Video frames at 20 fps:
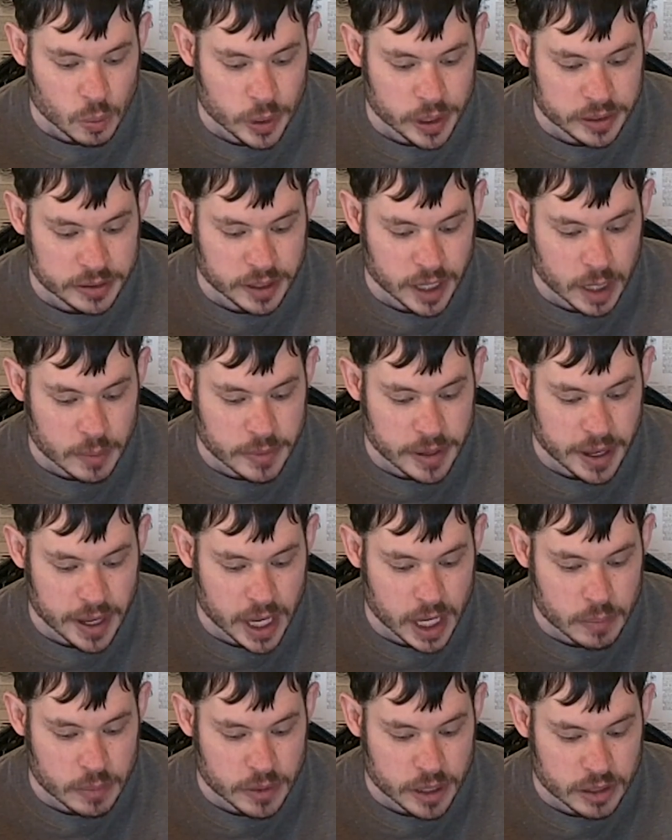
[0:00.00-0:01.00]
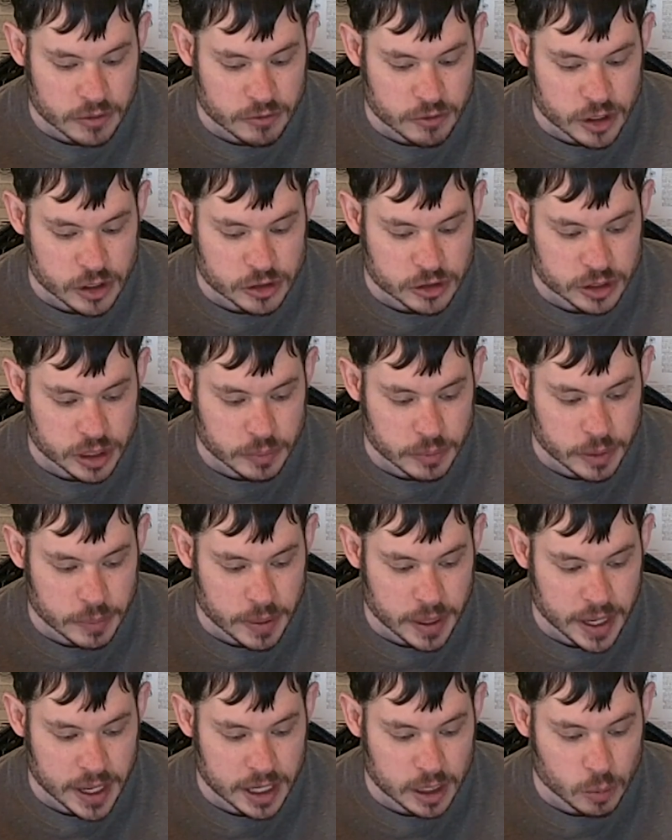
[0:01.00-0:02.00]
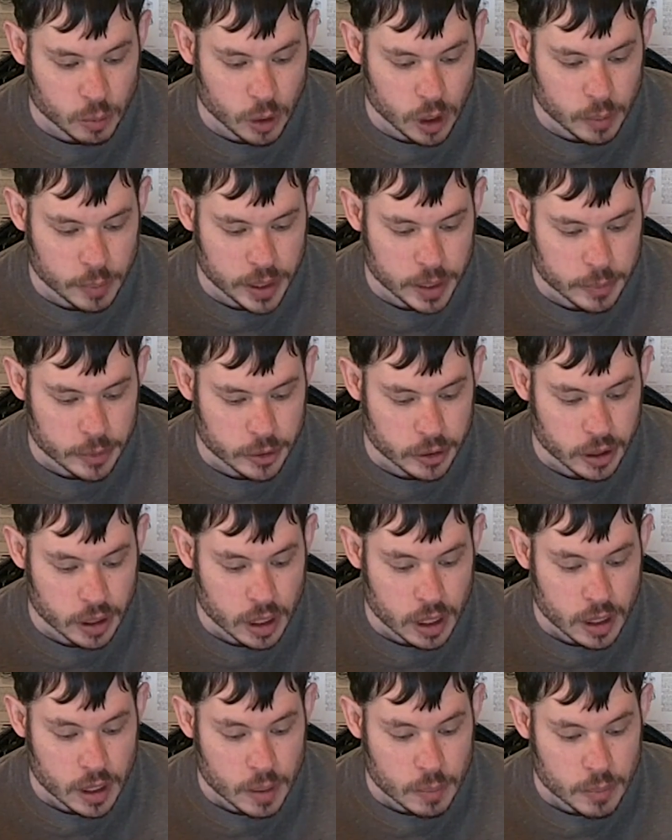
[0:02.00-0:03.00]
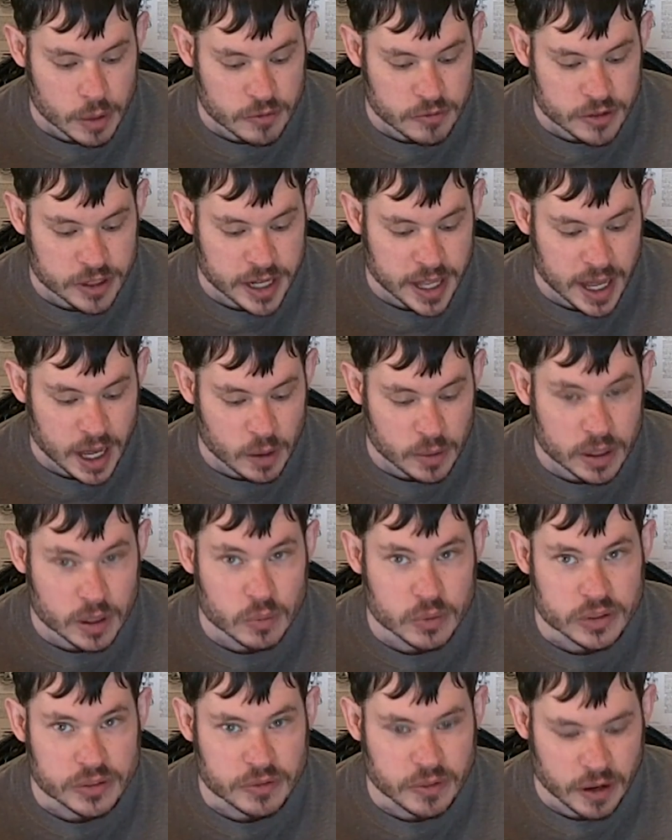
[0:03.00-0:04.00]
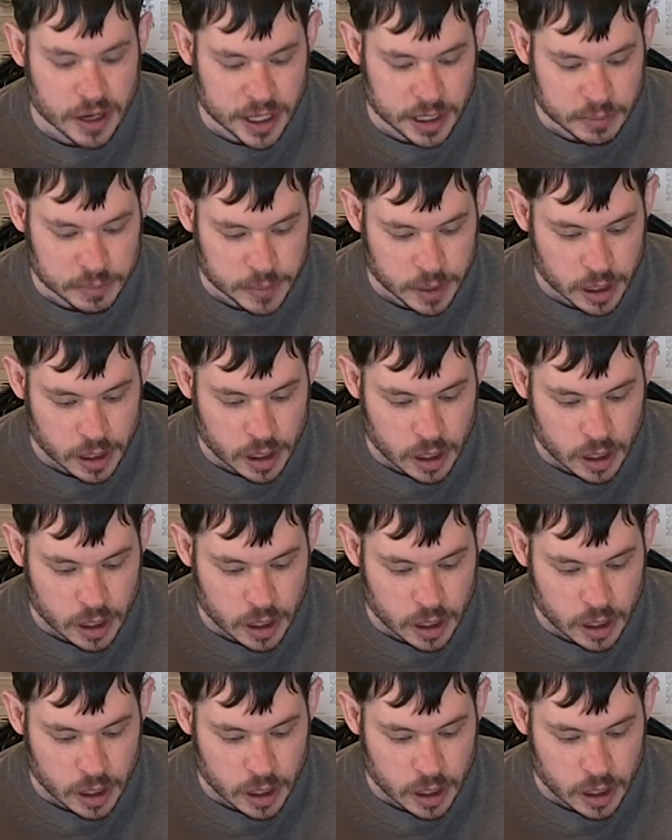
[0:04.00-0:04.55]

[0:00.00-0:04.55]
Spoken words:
When the time came, they'd freshen up the paint and wallpaper, but for now it was fine.